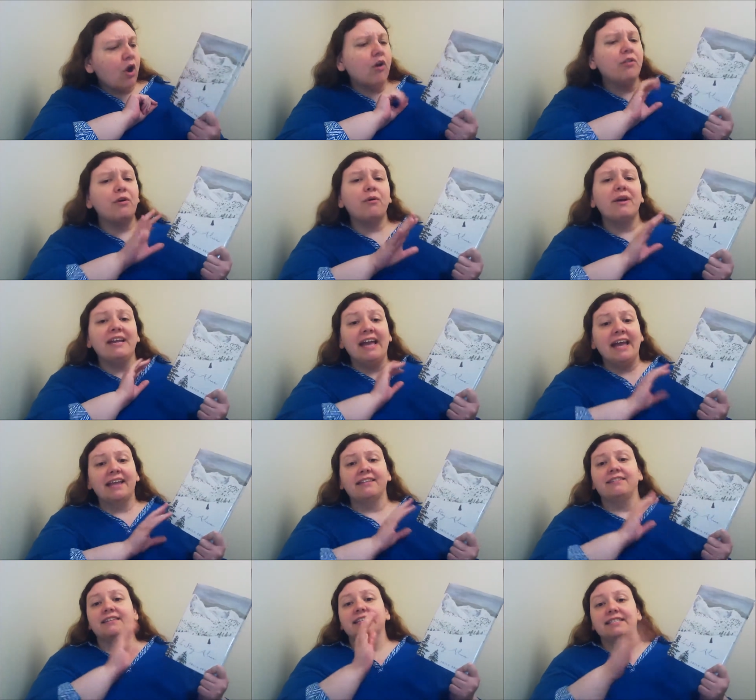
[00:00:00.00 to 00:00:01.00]
Although,
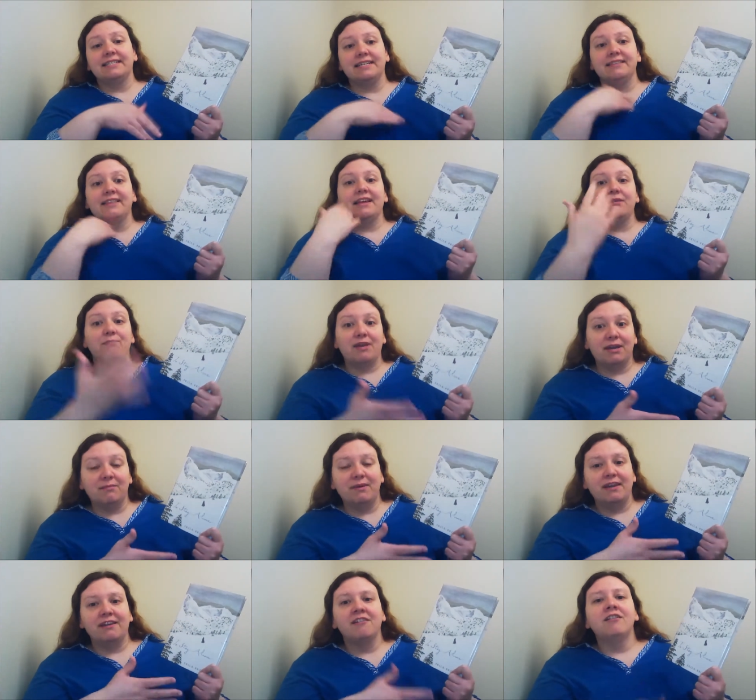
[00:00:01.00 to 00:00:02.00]
again, this did then
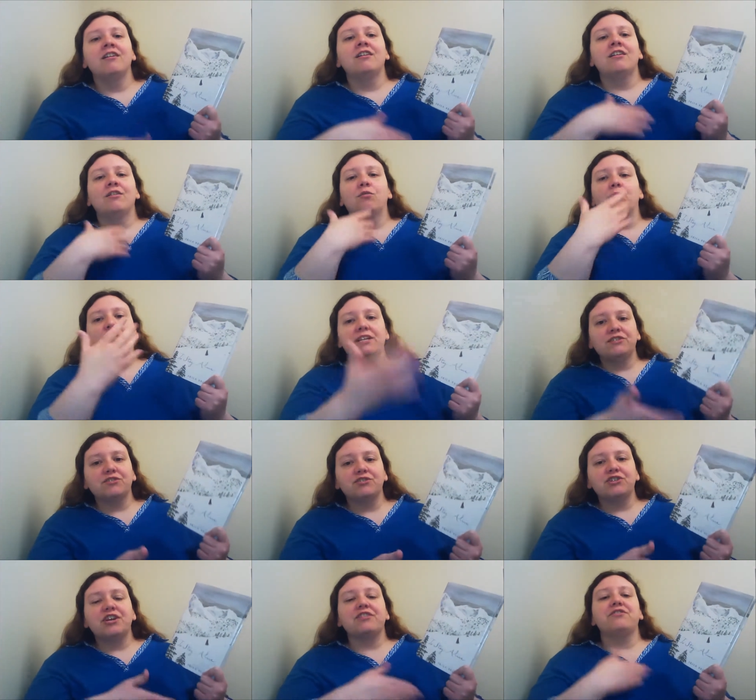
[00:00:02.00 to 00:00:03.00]
make me
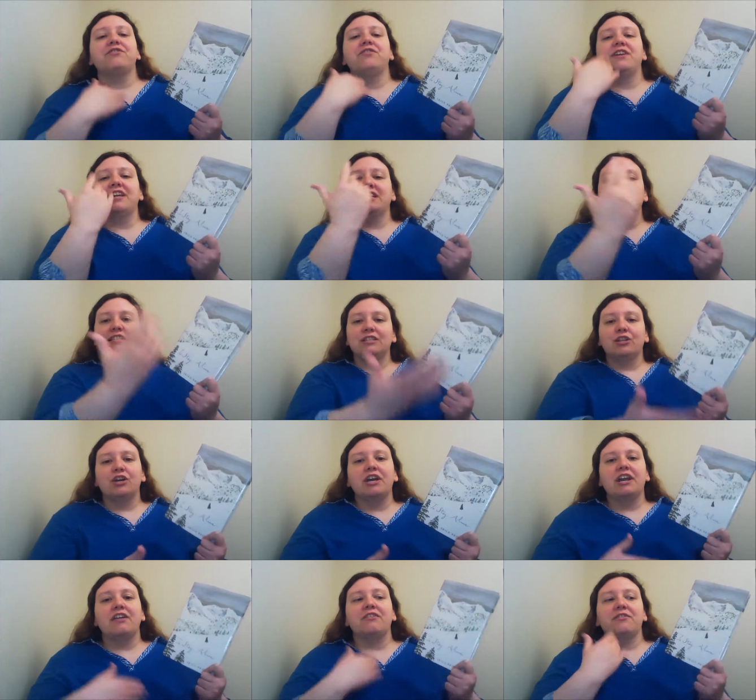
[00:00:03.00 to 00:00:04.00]
research other things,
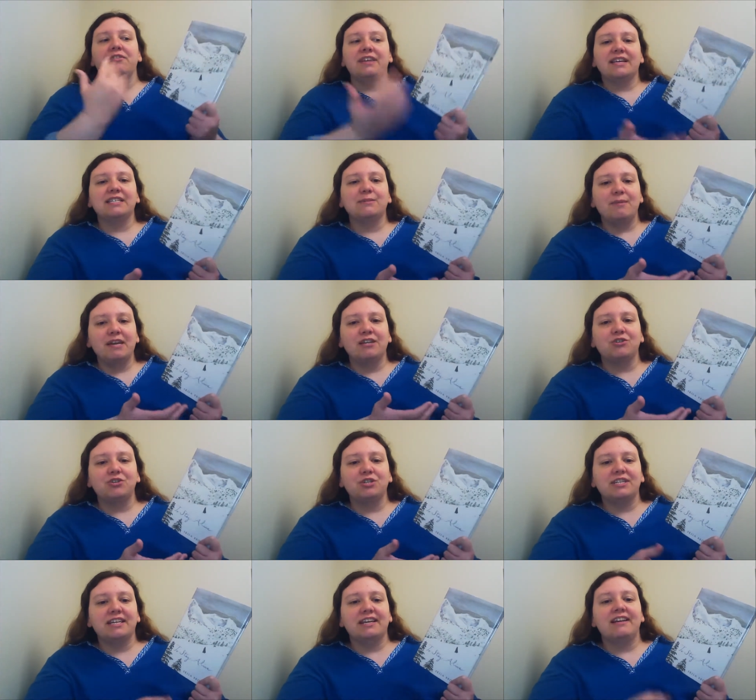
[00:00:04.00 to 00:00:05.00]
look at other things, be
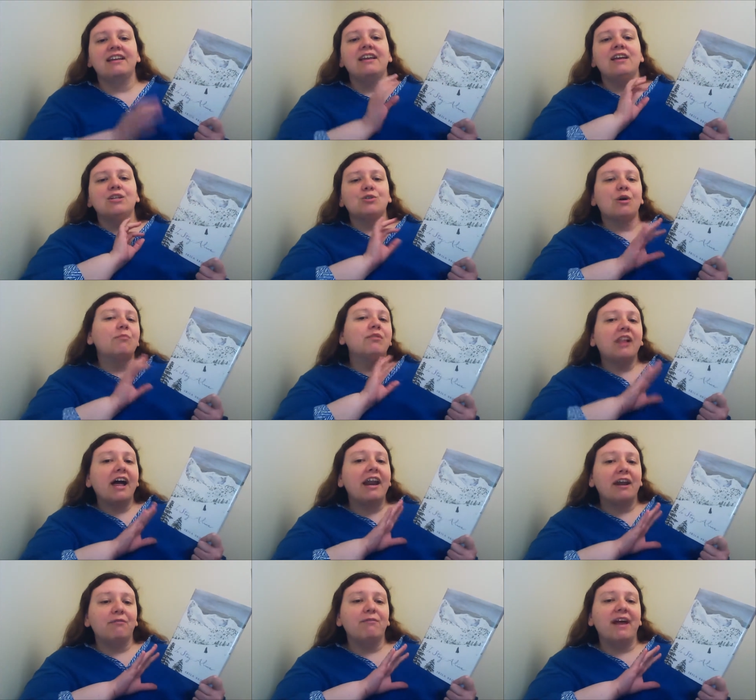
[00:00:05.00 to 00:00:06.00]
interested. So I'm
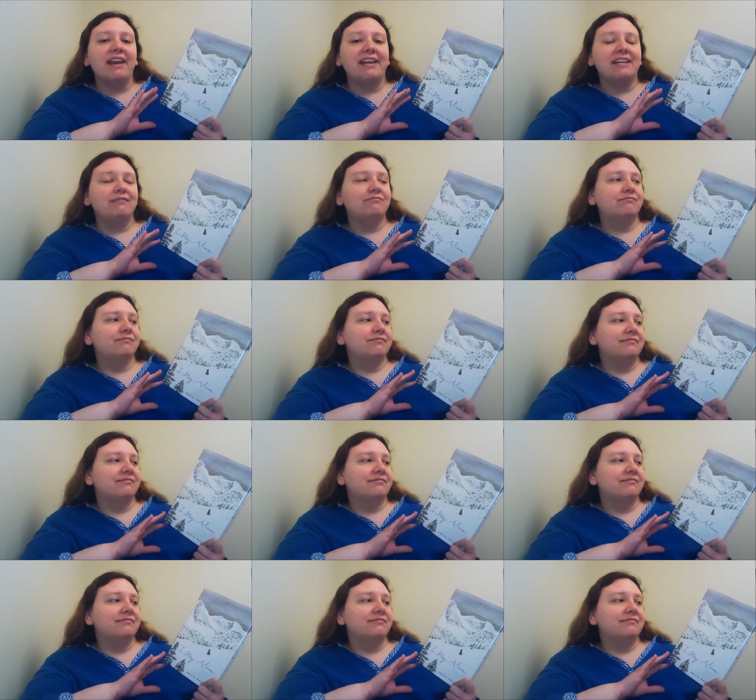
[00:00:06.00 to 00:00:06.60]
glad I read it.